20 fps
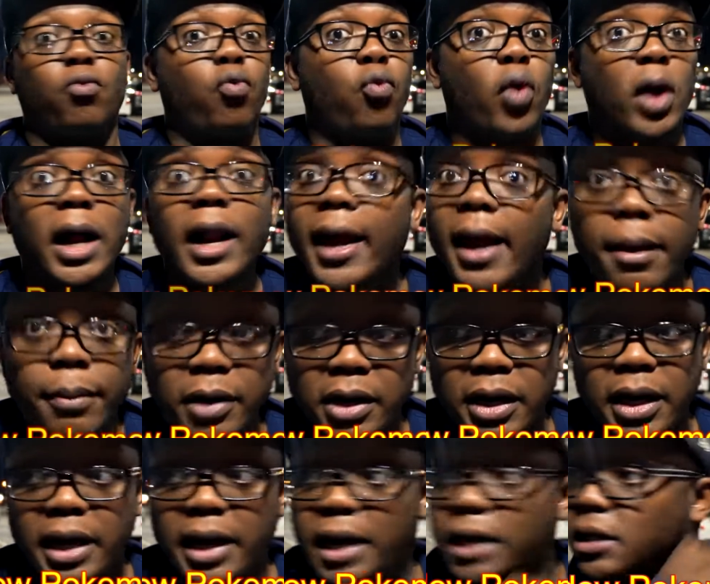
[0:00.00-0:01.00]
Whatever
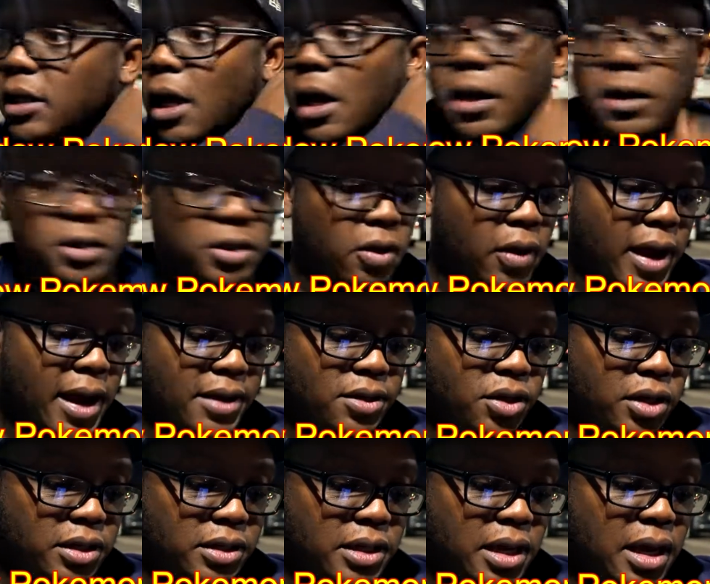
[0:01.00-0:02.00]
it is. So as
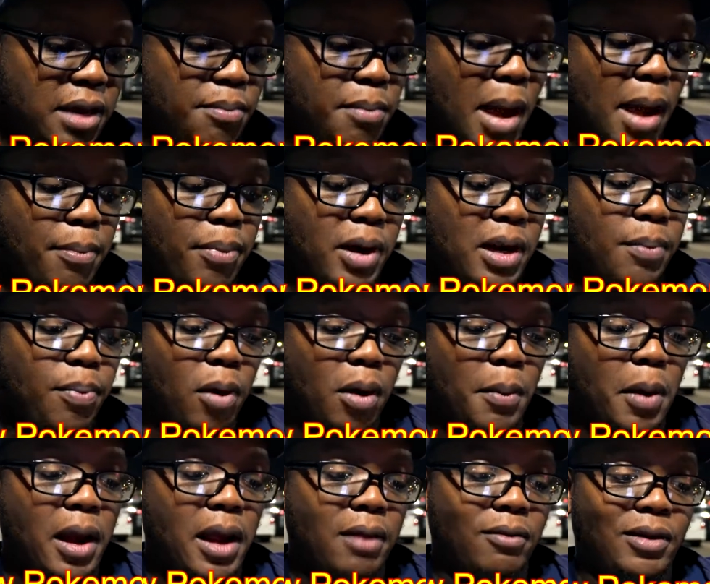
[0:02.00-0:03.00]
you can see, my buddy
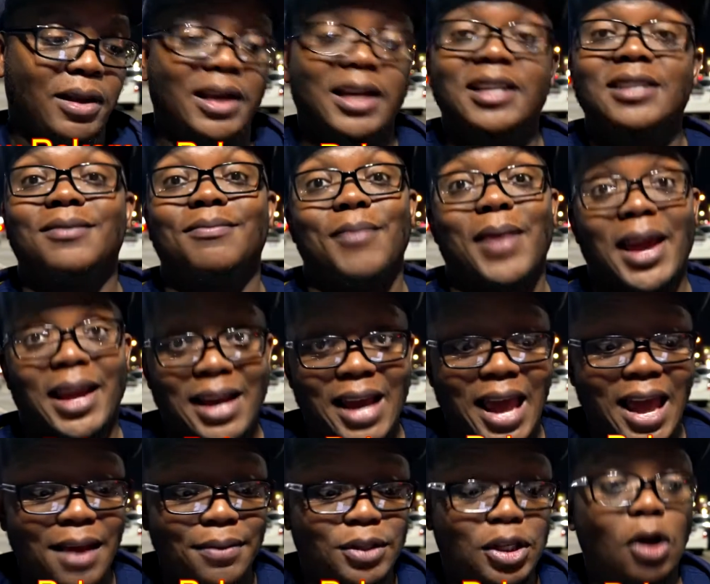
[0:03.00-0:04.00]
Pokemon is Mega
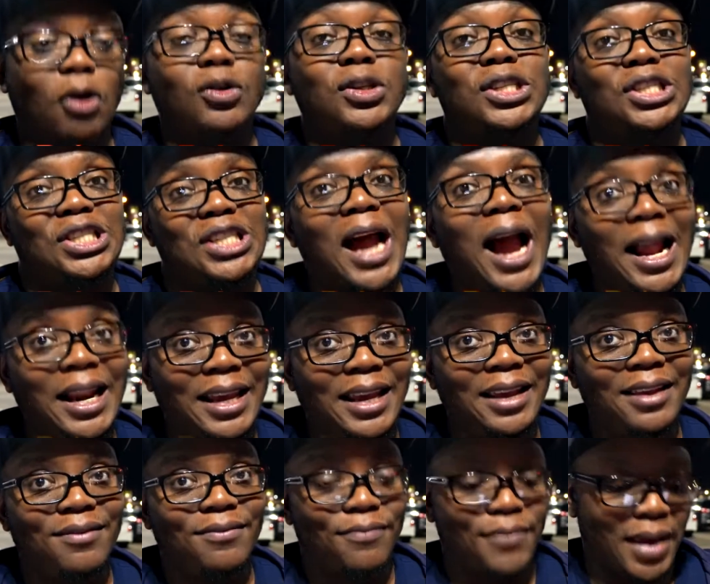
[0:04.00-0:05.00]
Absol. Shiny
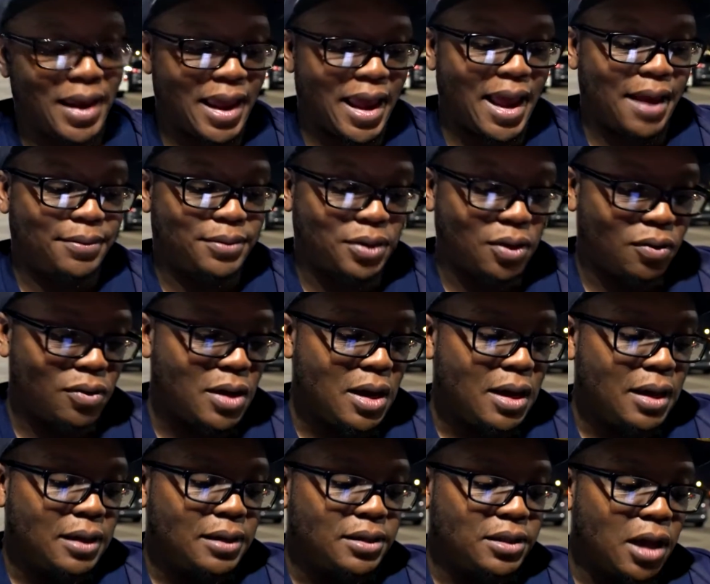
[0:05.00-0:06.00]
Mega Absol.
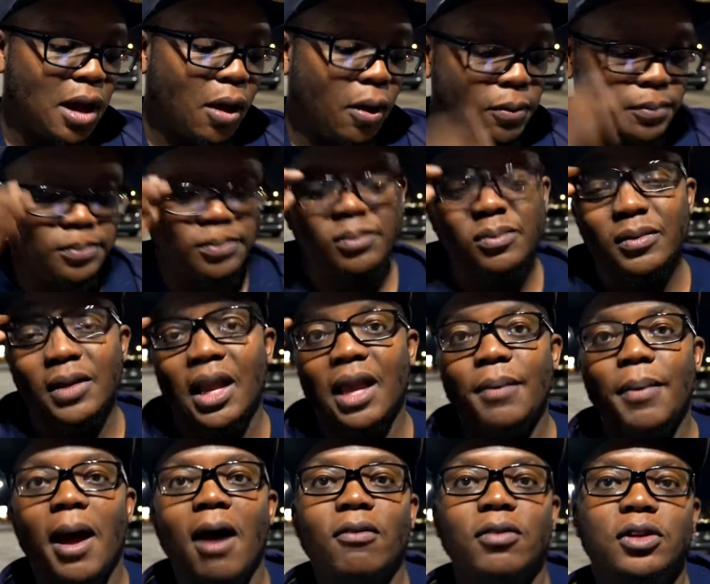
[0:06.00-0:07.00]
So
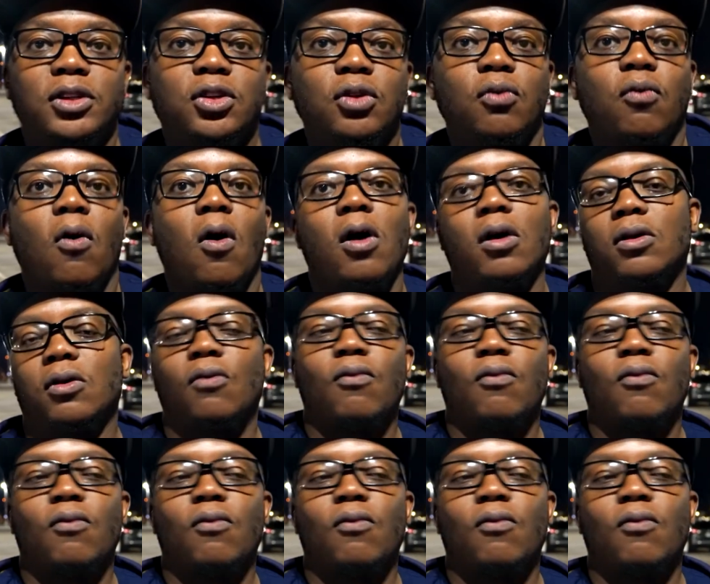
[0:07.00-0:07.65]
if I were to walk